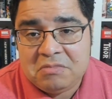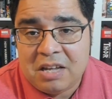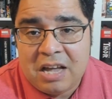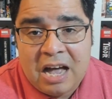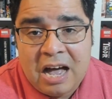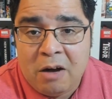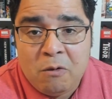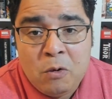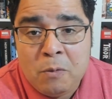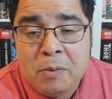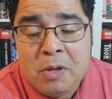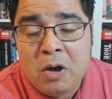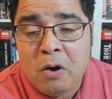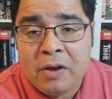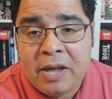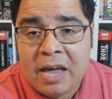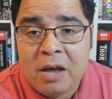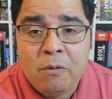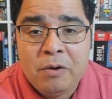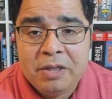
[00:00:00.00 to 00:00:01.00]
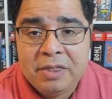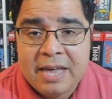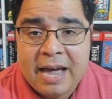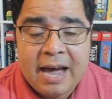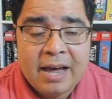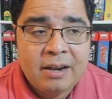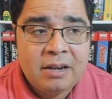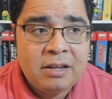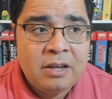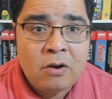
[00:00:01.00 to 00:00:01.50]
I would be okay with
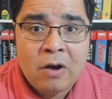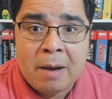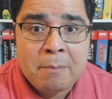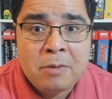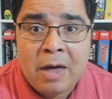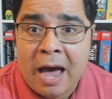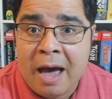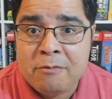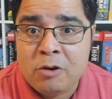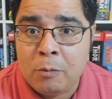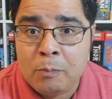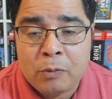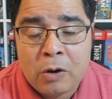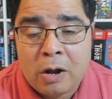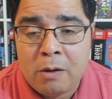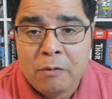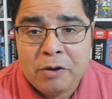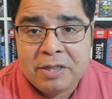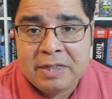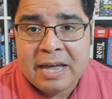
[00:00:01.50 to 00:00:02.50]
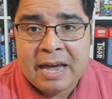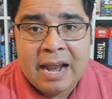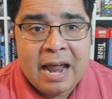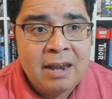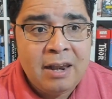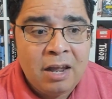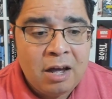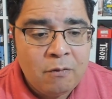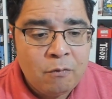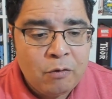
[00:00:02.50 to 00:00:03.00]
that. You know, I'm not, I have no problem with that. I
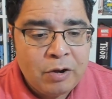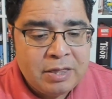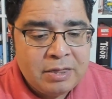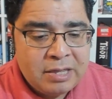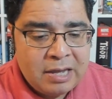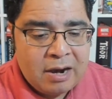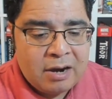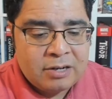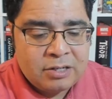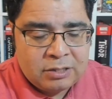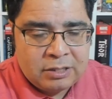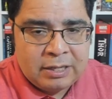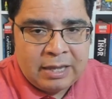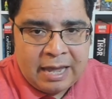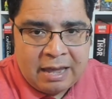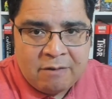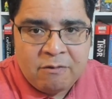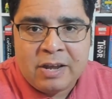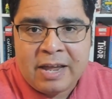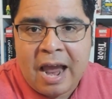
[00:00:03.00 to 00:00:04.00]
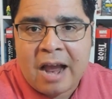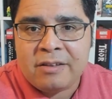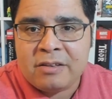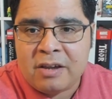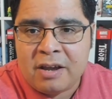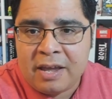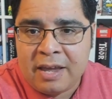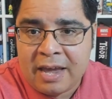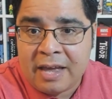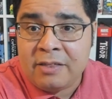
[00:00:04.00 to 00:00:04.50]
love when there's every character
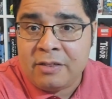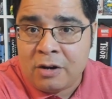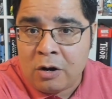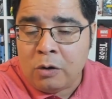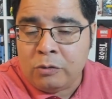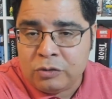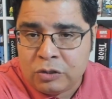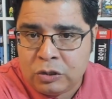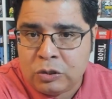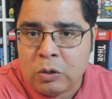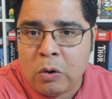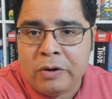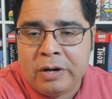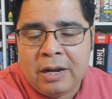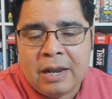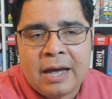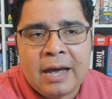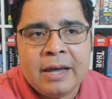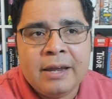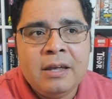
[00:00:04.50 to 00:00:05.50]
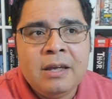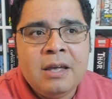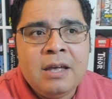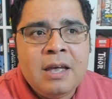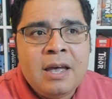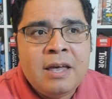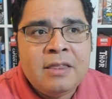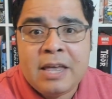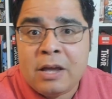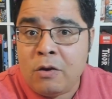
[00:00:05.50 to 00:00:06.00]
get their own storyline.
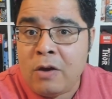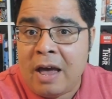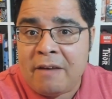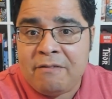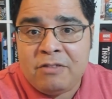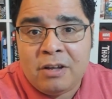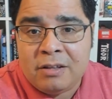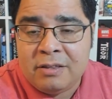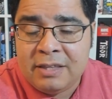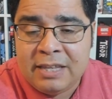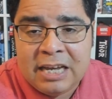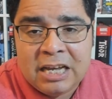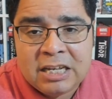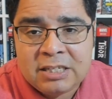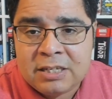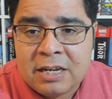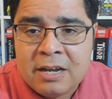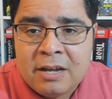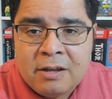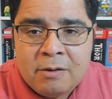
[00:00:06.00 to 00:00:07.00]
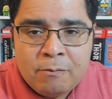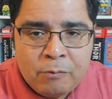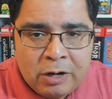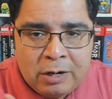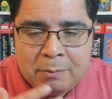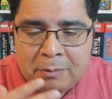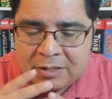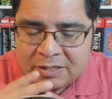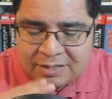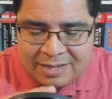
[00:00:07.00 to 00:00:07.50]
They could have done this, pretty
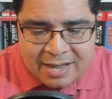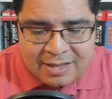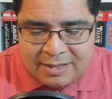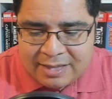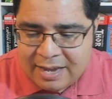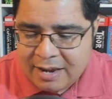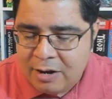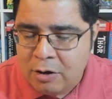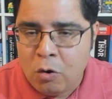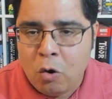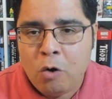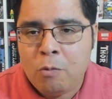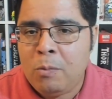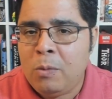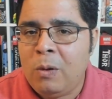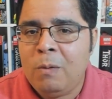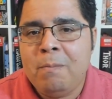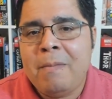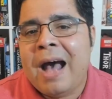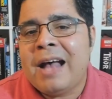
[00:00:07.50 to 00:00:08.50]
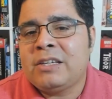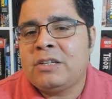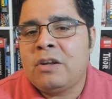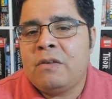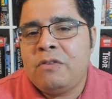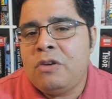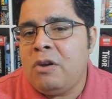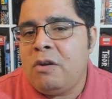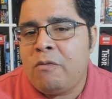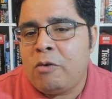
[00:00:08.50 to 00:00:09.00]
much set the normal Masters of
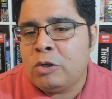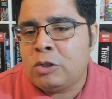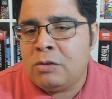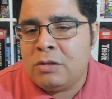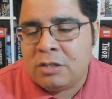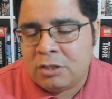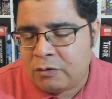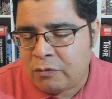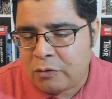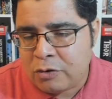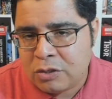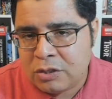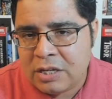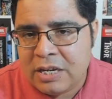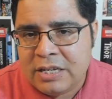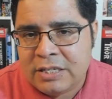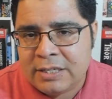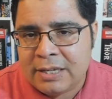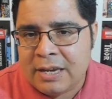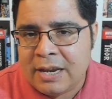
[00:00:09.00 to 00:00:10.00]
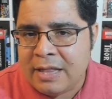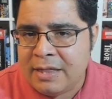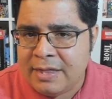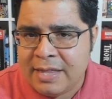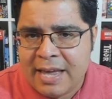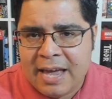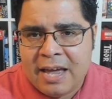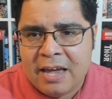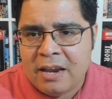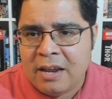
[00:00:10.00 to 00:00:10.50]
the Universe on this first season, and
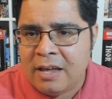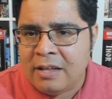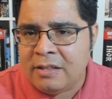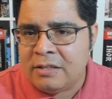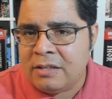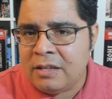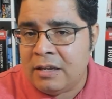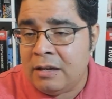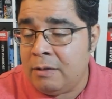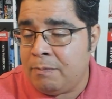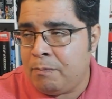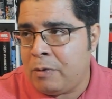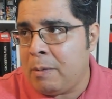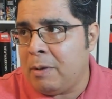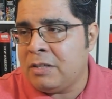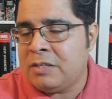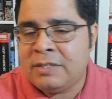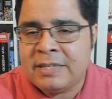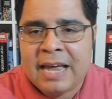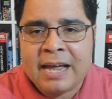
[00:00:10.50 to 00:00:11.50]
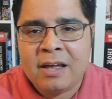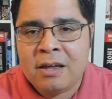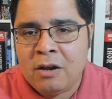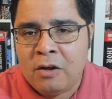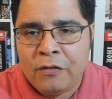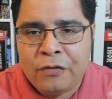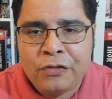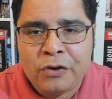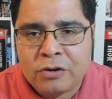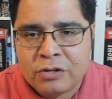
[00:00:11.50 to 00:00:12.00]
then in, in pretty much second or
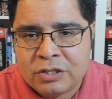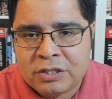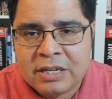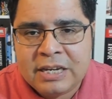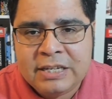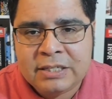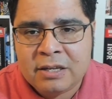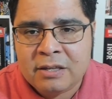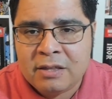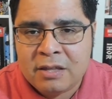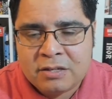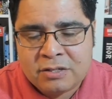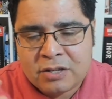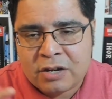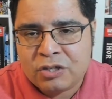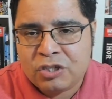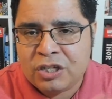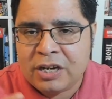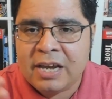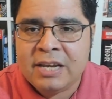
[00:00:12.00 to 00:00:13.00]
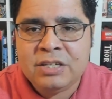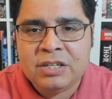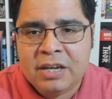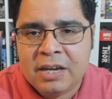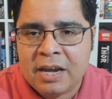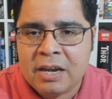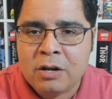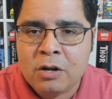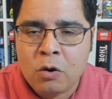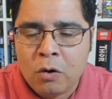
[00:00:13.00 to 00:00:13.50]
third season, they start changing
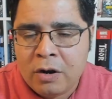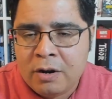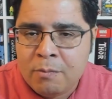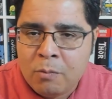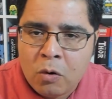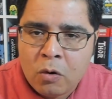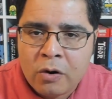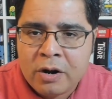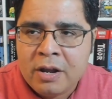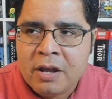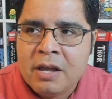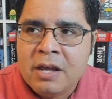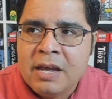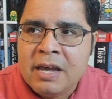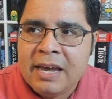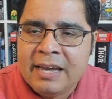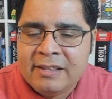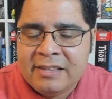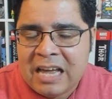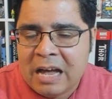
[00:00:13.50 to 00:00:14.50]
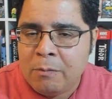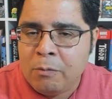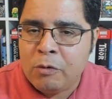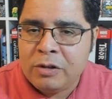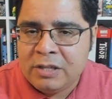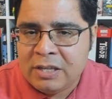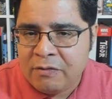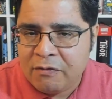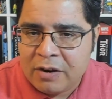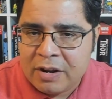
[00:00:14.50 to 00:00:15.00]
and going more in depth
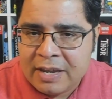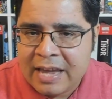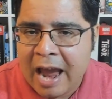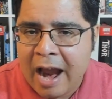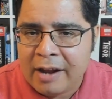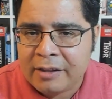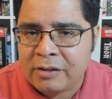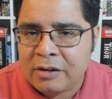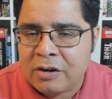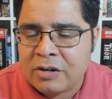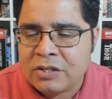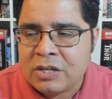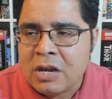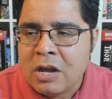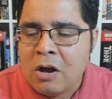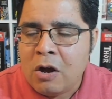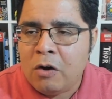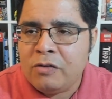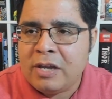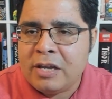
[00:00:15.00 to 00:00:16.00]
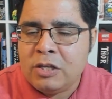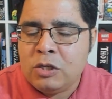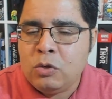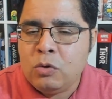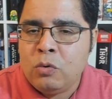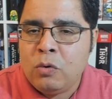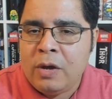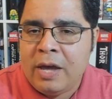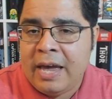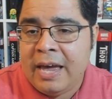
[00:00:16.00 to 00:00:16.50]
with different characters, or they
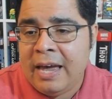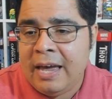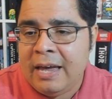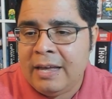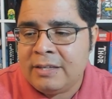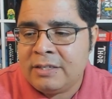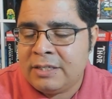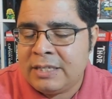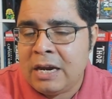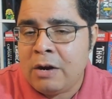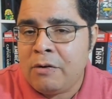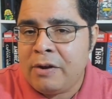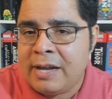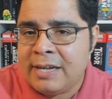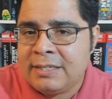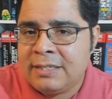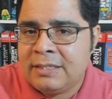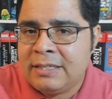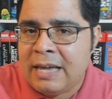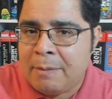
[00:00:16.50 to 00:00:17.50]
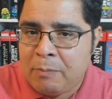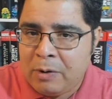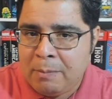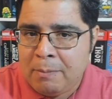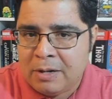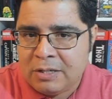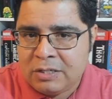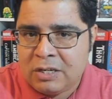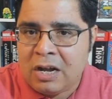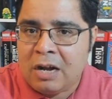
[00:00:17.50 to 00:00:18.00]
do a series that pretty
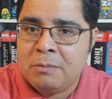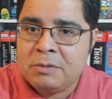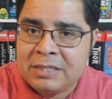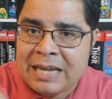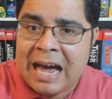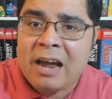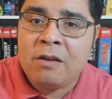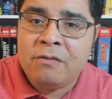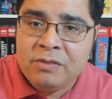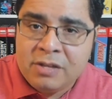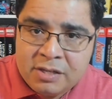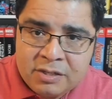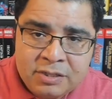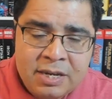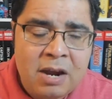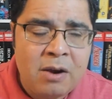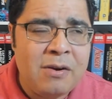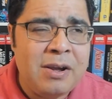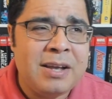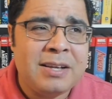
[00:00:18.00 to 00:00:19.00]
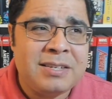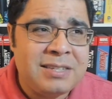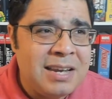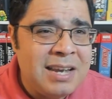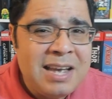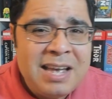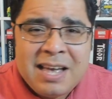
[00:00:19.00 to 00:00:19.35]
much comes out of this series.